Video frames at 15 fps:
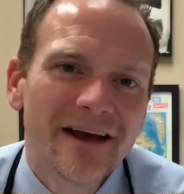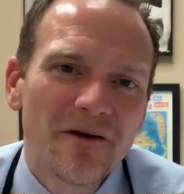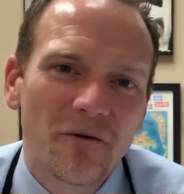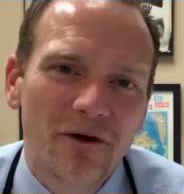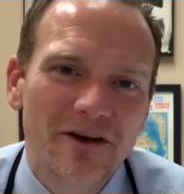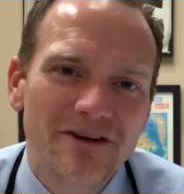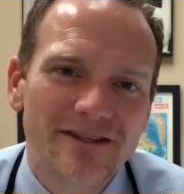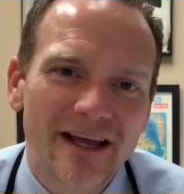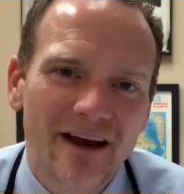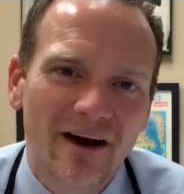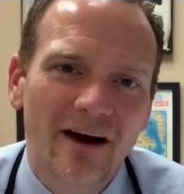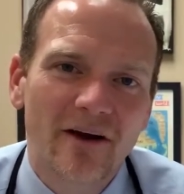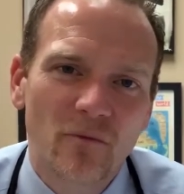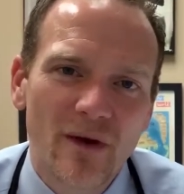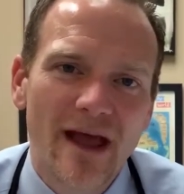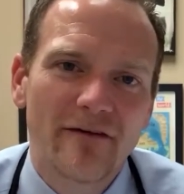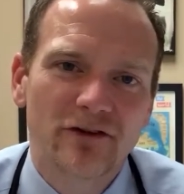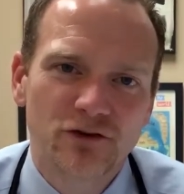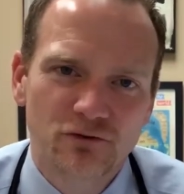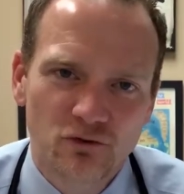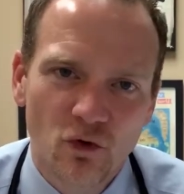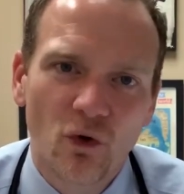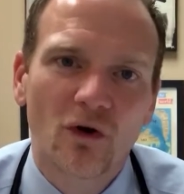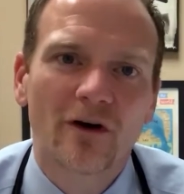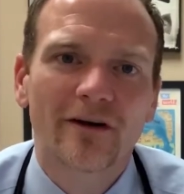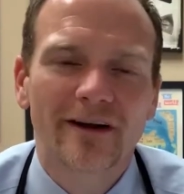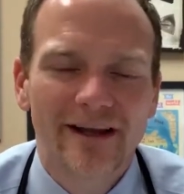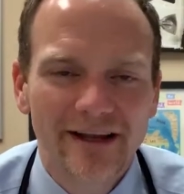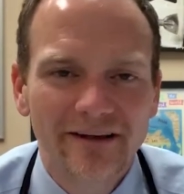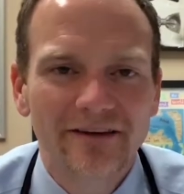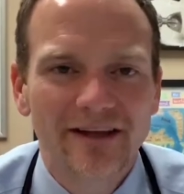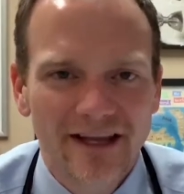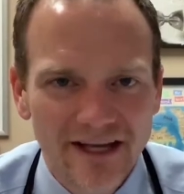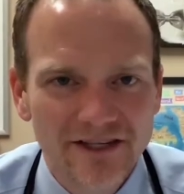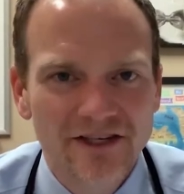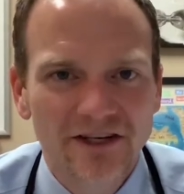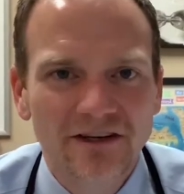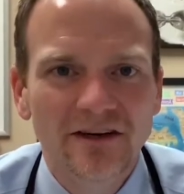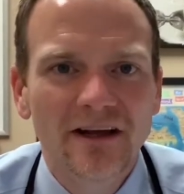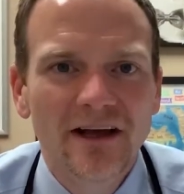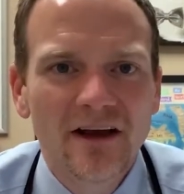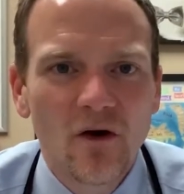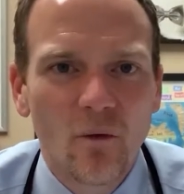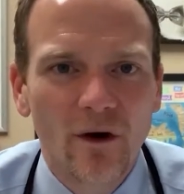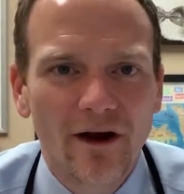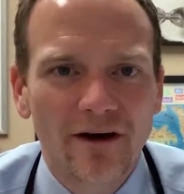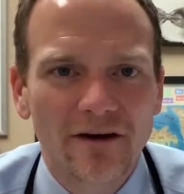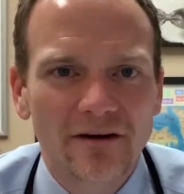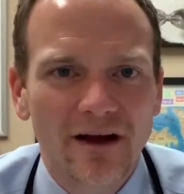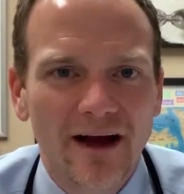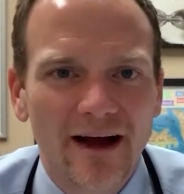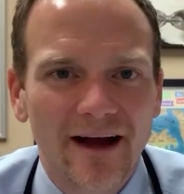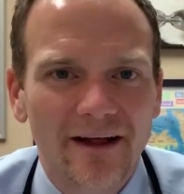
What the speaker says: Where you say, all right, we have a drawer in the kitchen where